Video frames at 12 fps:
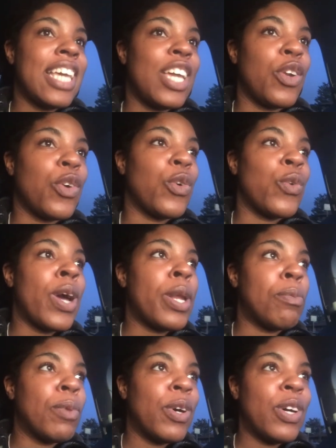
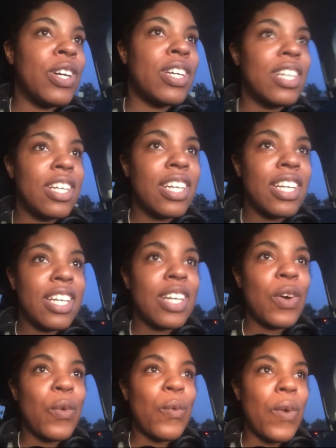incredible.
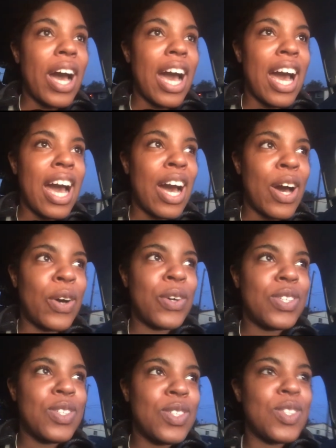Wow, it's